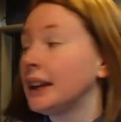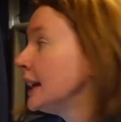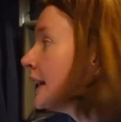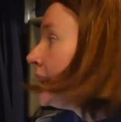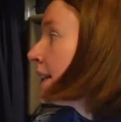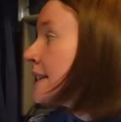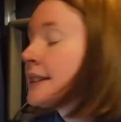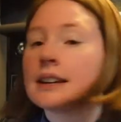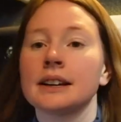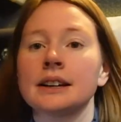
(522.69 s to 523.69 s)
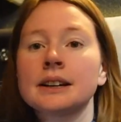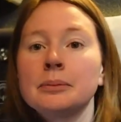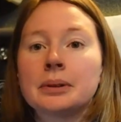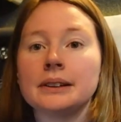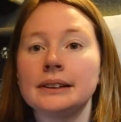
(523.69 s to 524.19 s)
It is
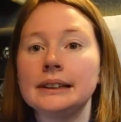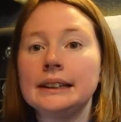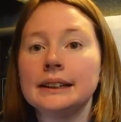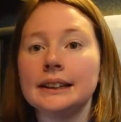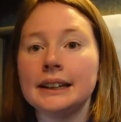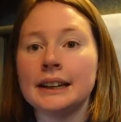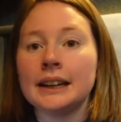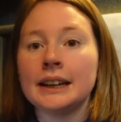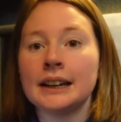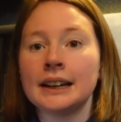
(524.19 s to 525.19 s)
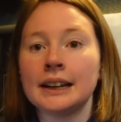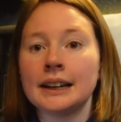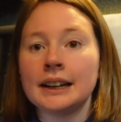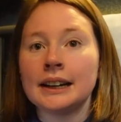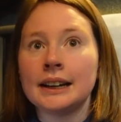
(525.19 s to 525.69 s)
completely
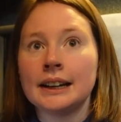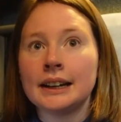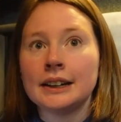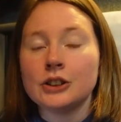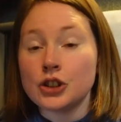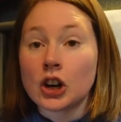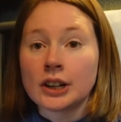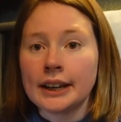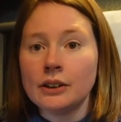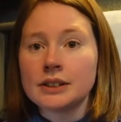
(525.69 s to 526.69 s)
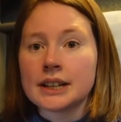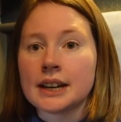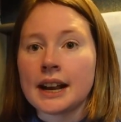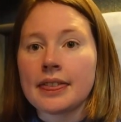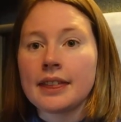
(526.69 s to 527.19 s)
dark out, and
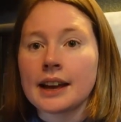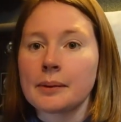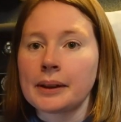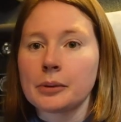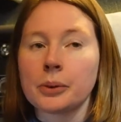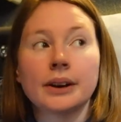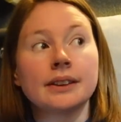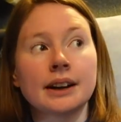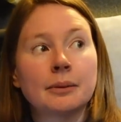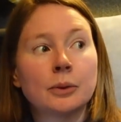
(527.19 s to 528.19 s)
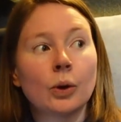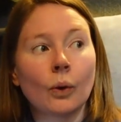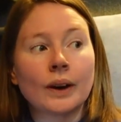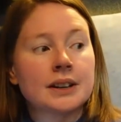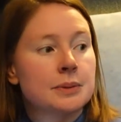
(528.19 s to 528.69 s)
I think I'm at the point that I'm
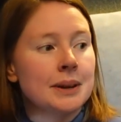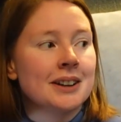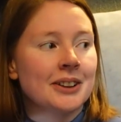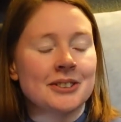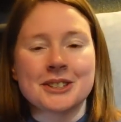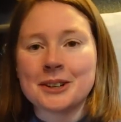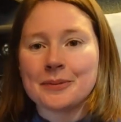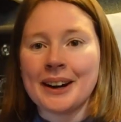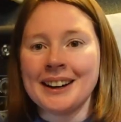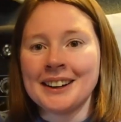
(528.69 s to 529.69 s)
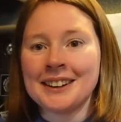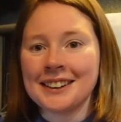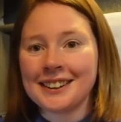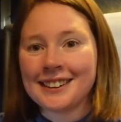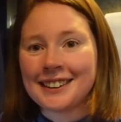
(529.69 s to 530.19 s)
going to be closing my
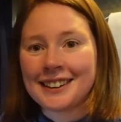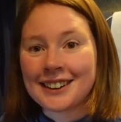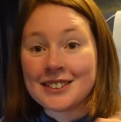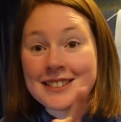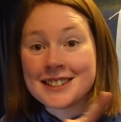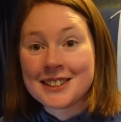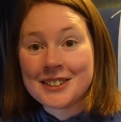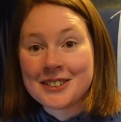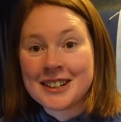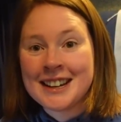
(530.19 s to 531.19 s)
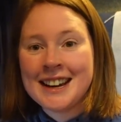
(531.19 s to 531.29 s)
curtains soon,